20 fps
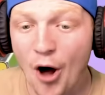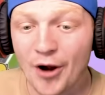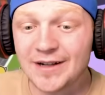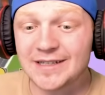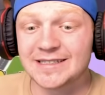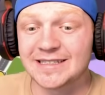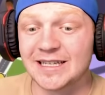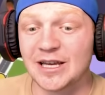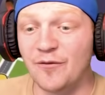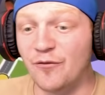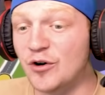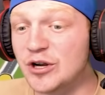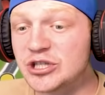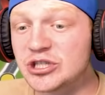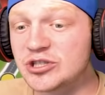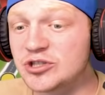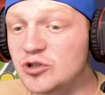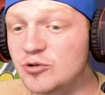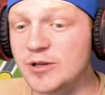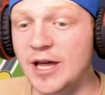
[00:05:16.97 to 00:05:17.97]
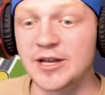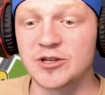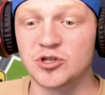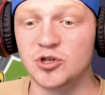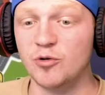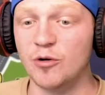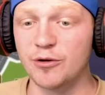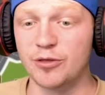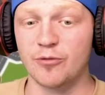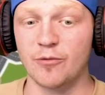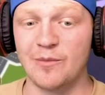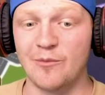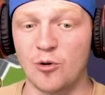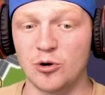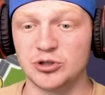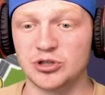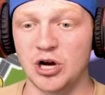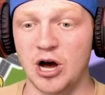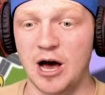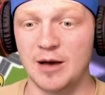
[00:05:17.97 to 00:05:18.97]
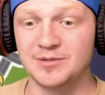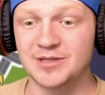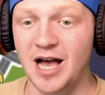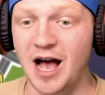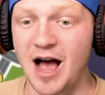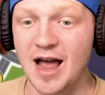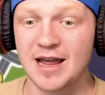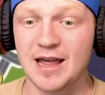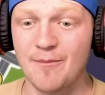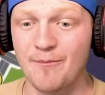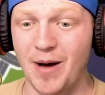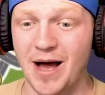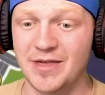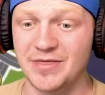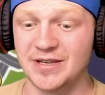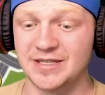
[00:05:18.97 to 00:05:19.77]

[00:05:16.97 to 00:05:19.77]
Honestly, if we just do like 2 or 3 more jobs, I could buy